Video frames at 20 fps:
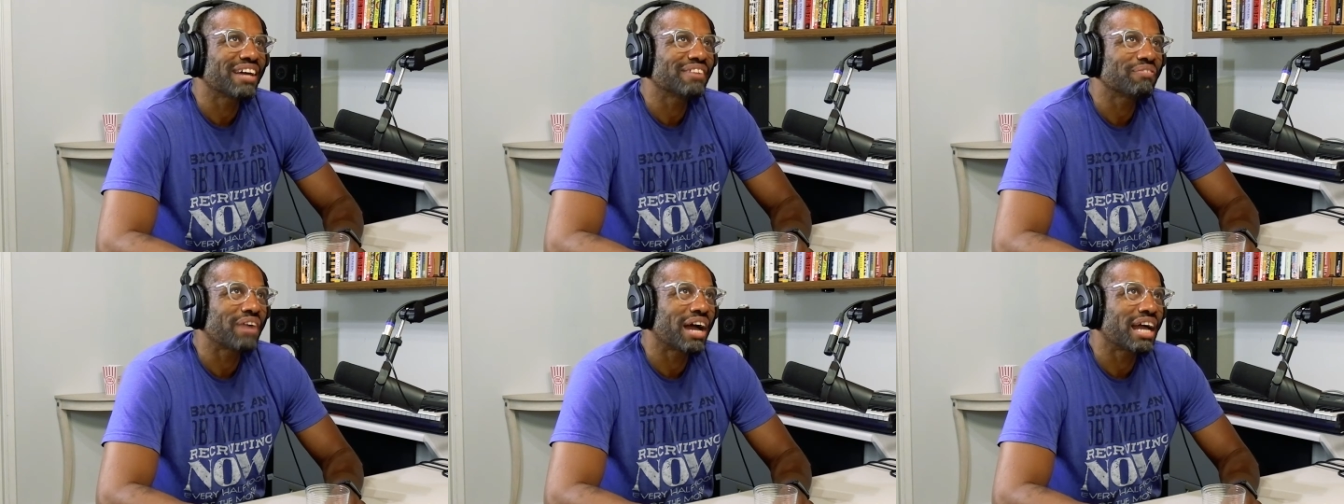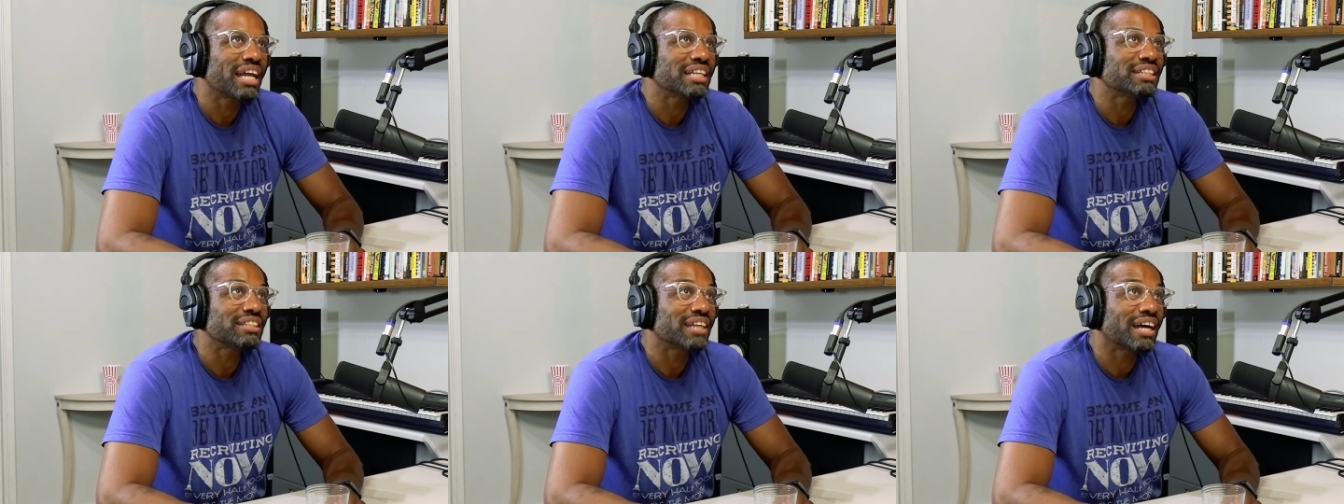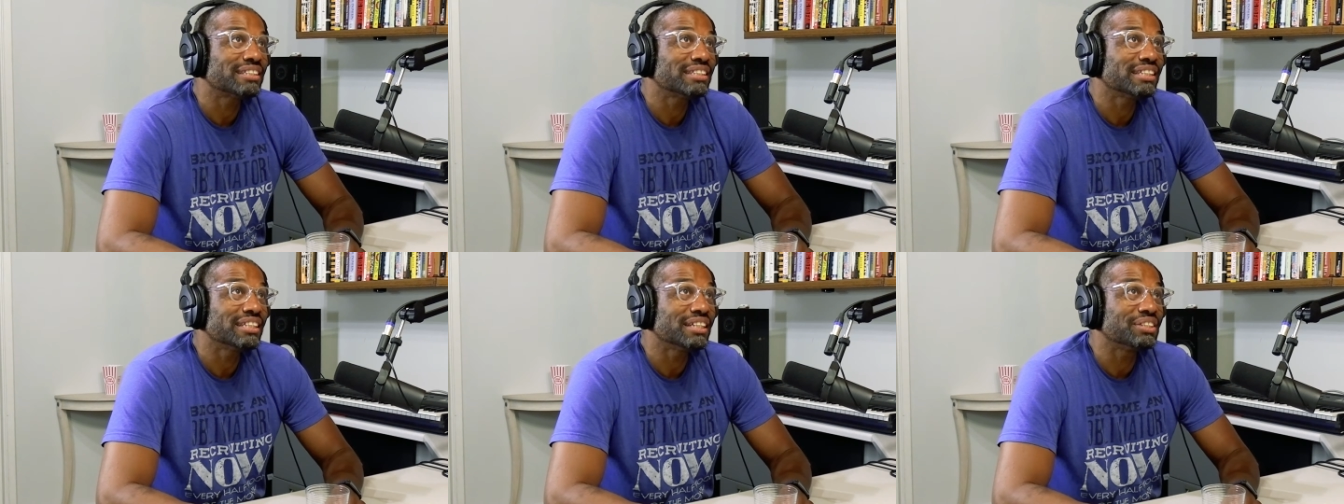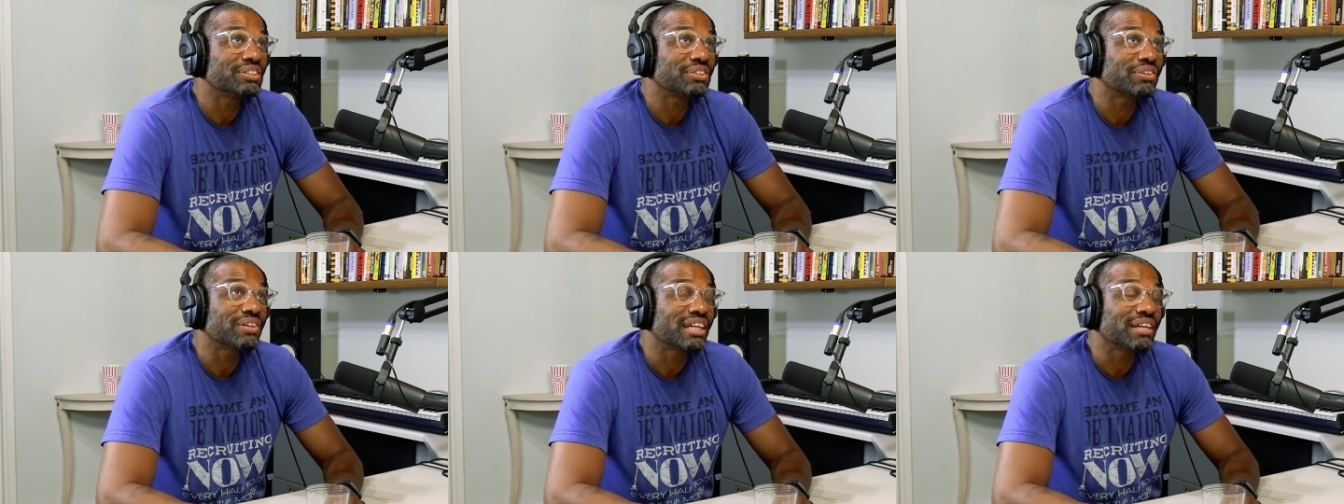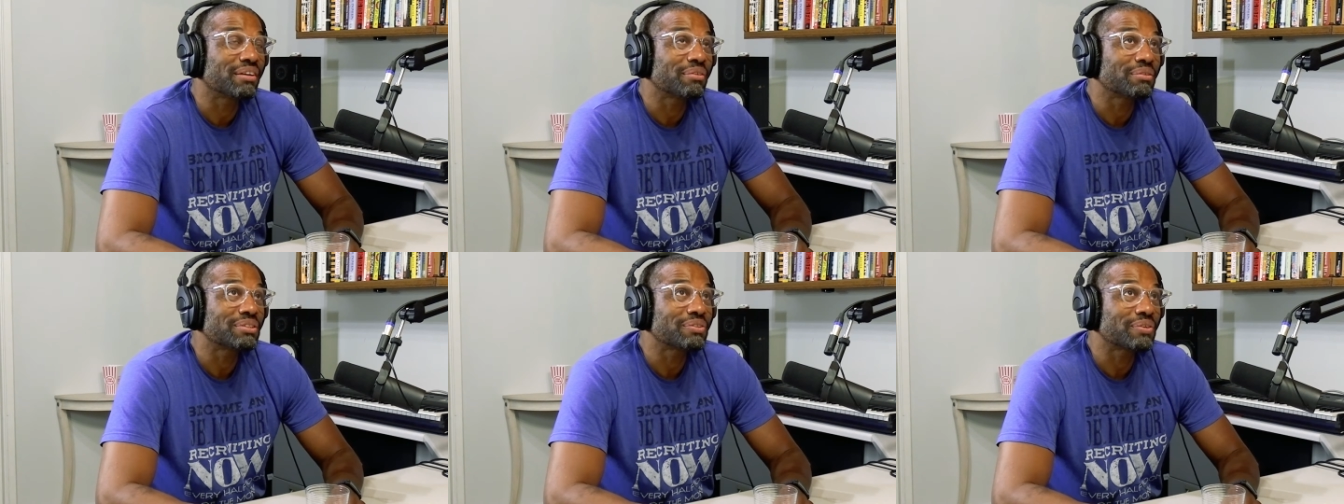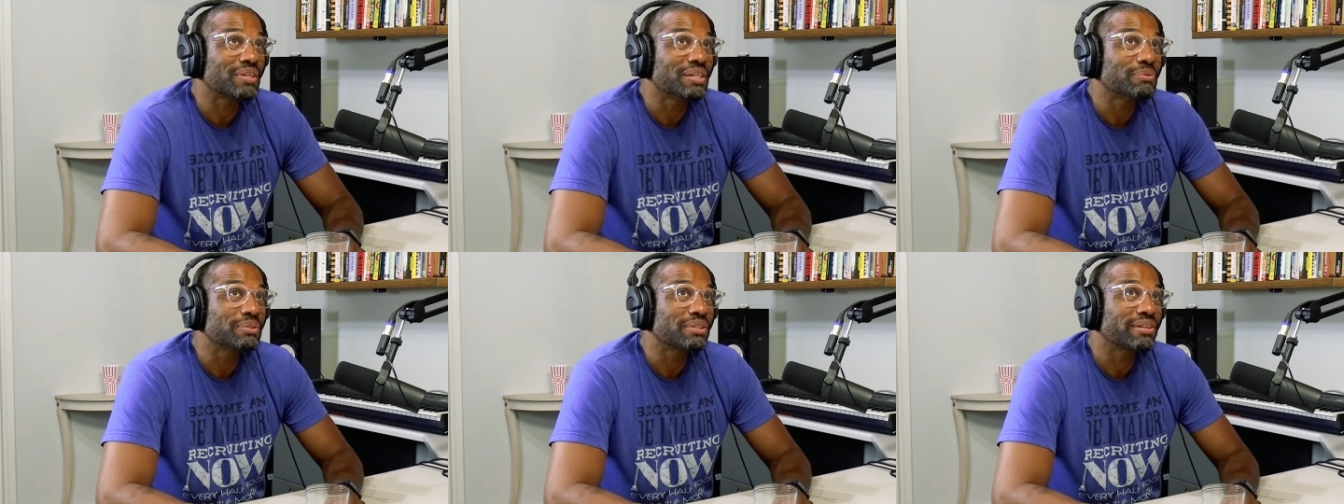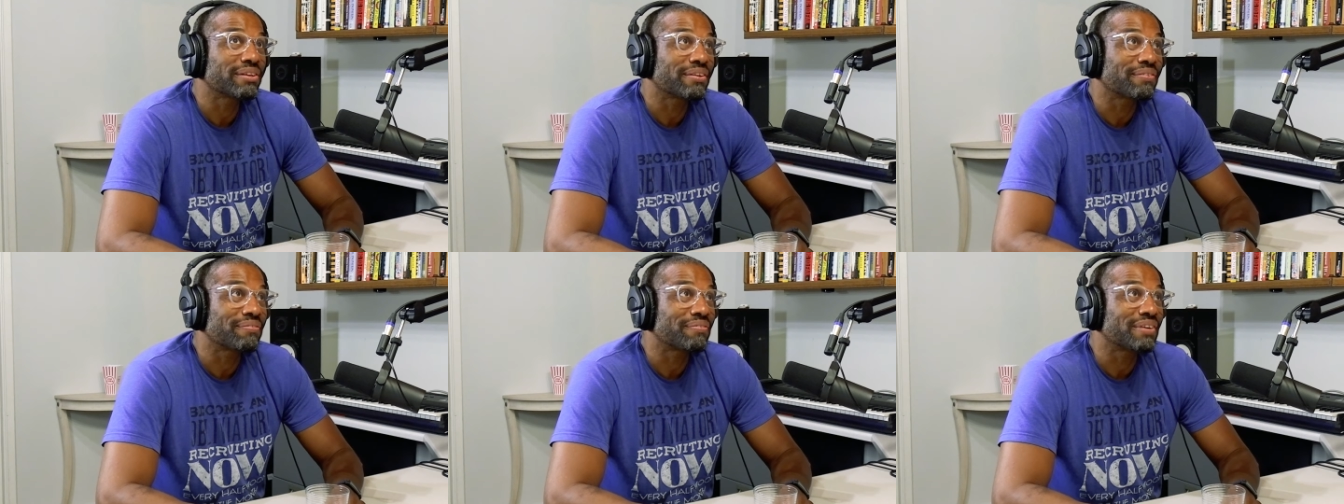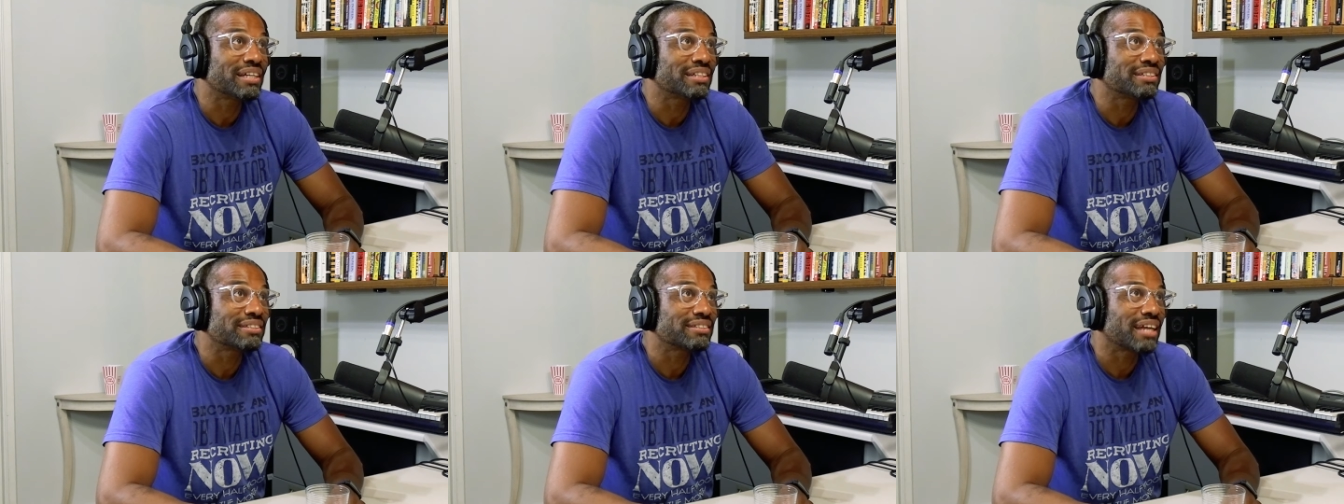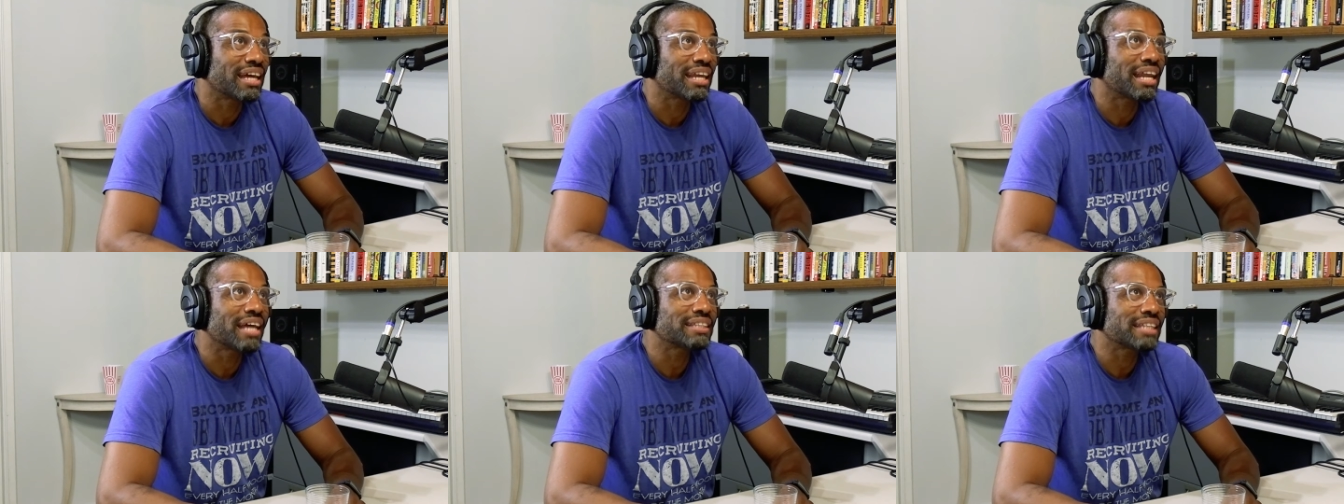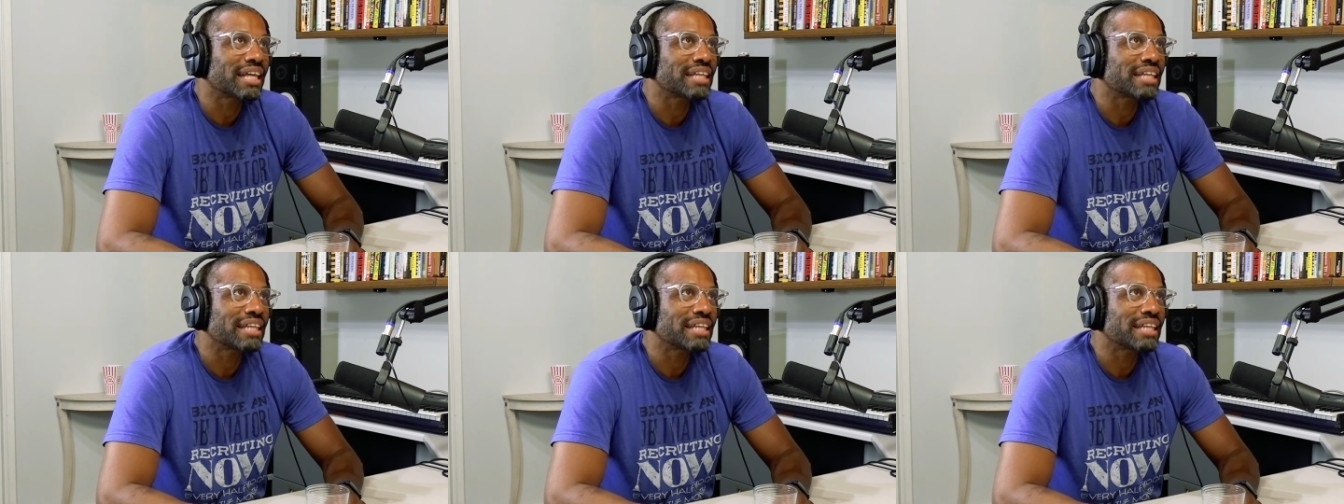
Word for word: I, I I did enjoy it. It was it was a lot of fun, and yeah.